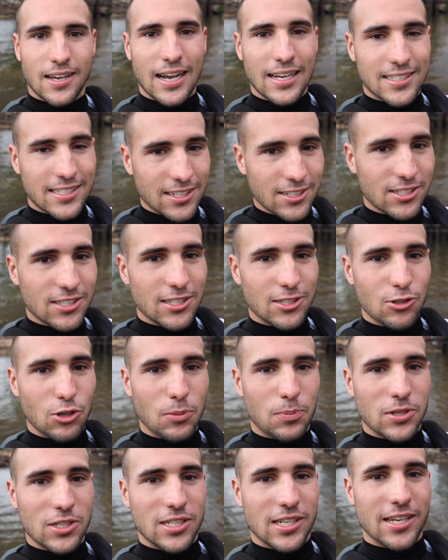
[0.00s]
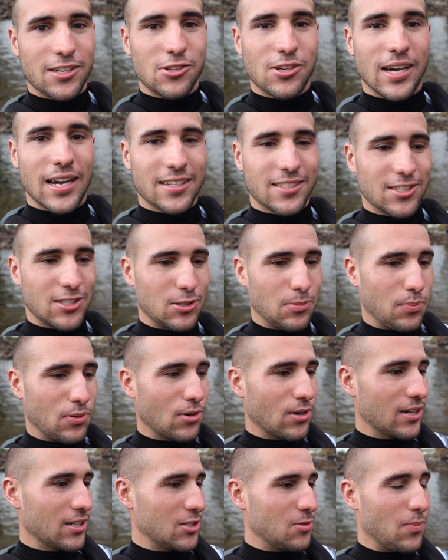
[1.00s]
I seriously do appreciate you guys'
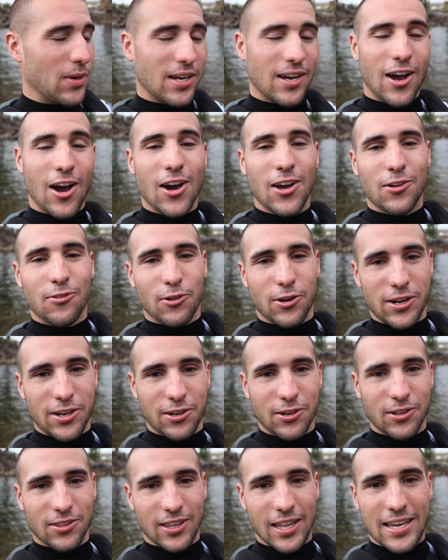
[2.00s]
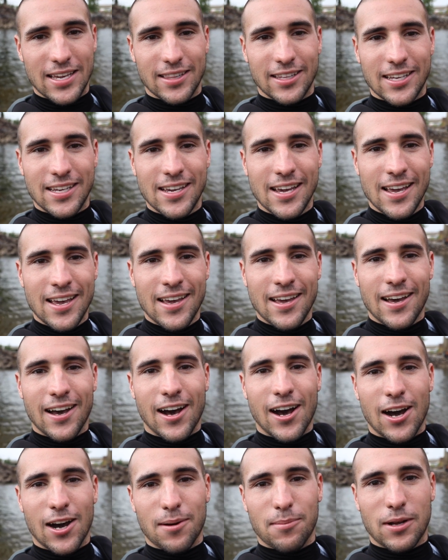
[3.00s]
support. It's been unreal lately.
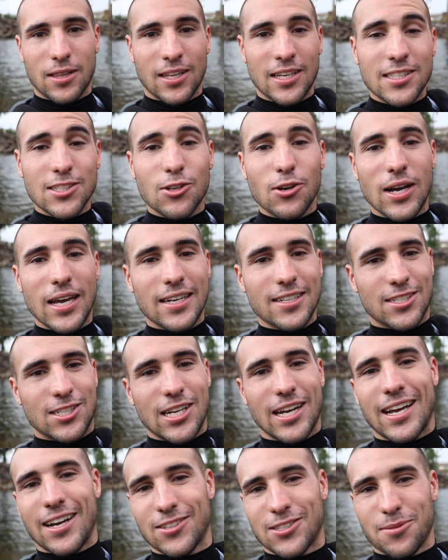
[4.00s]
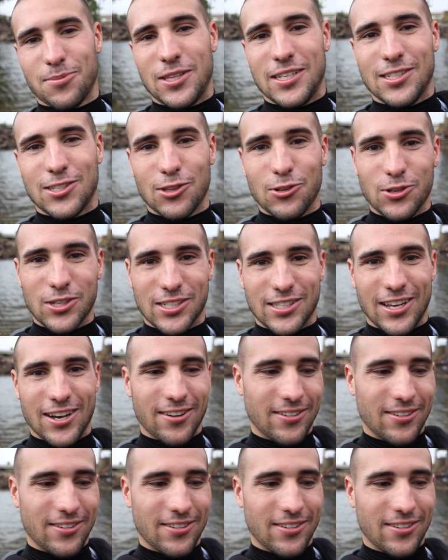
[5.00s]
Um, let's go ahead and check out some of these lures though.